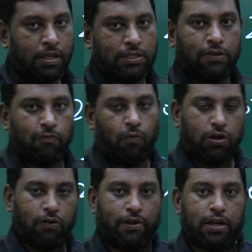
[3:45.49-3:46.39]
See,
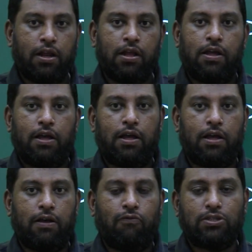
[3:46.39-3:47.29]
whatever
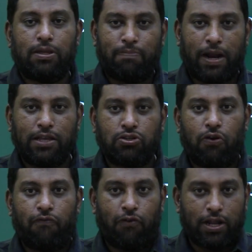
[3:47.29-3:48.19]
was the price
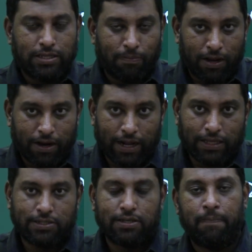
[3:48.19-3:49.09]
of, for example,
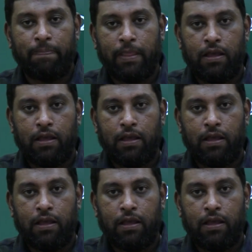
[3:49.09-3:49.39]
rice